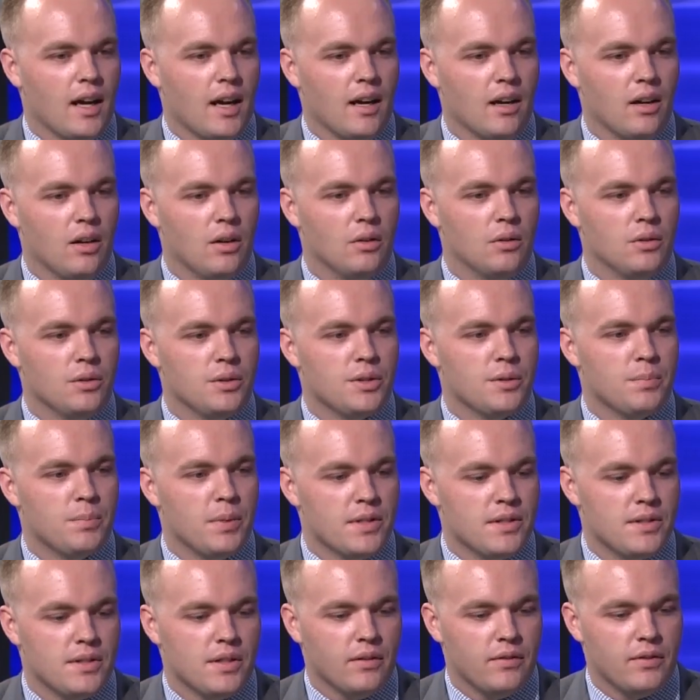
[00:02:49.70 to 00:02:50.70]
how
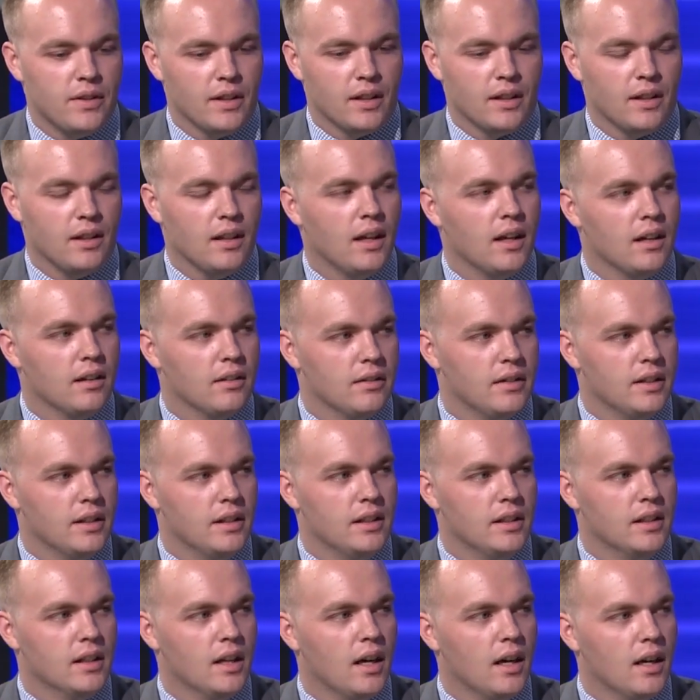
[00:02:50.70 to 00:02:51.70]
specific a lot of
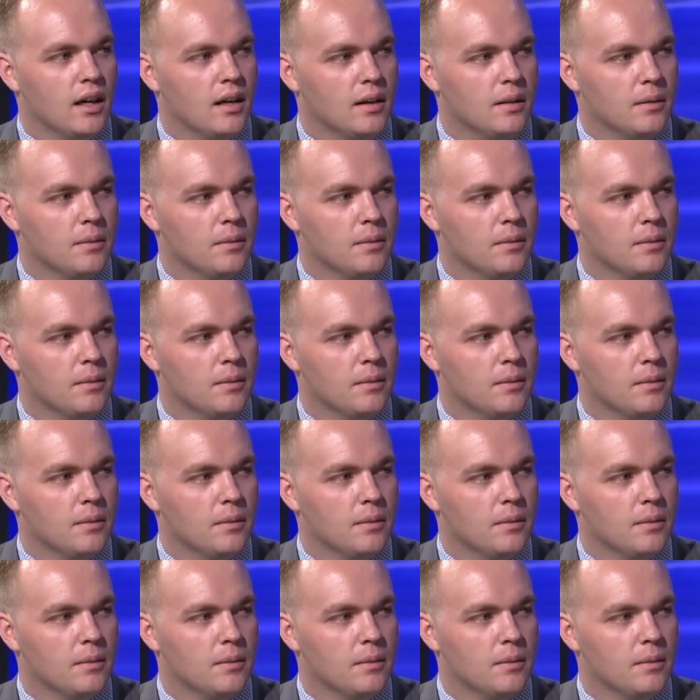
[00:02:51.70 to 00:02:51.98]
the